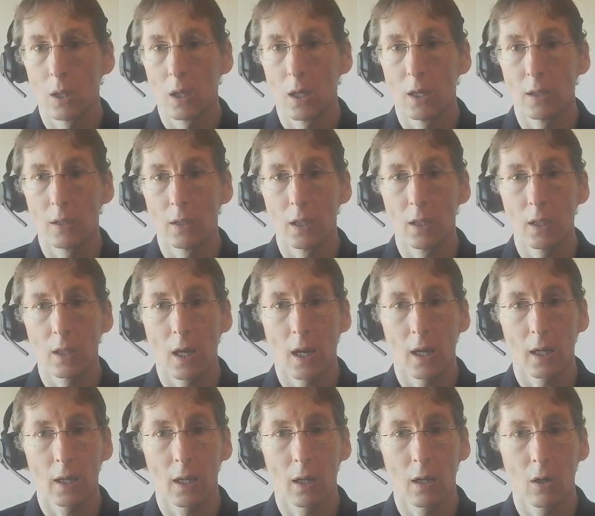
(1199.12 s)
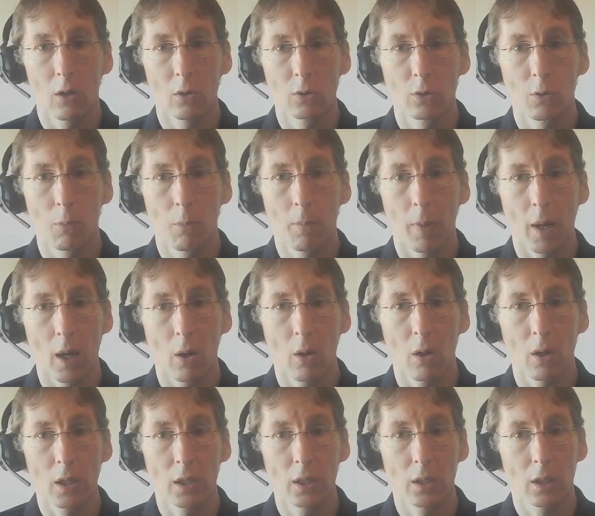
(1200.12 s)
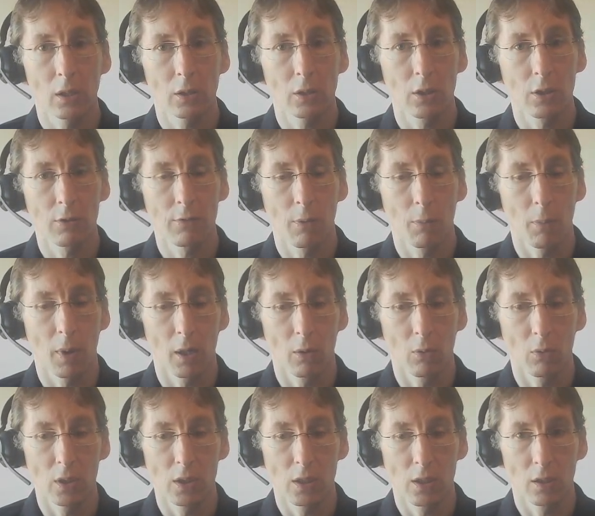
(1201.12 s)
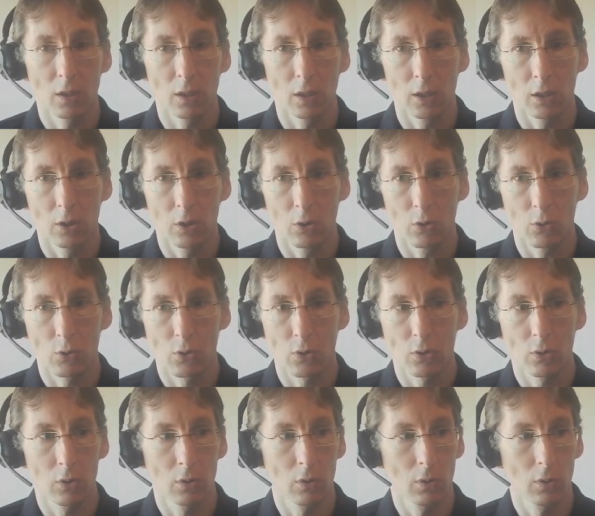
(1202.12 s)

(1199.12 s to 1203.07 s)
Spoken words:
and then I can go to power inductors from my recently used.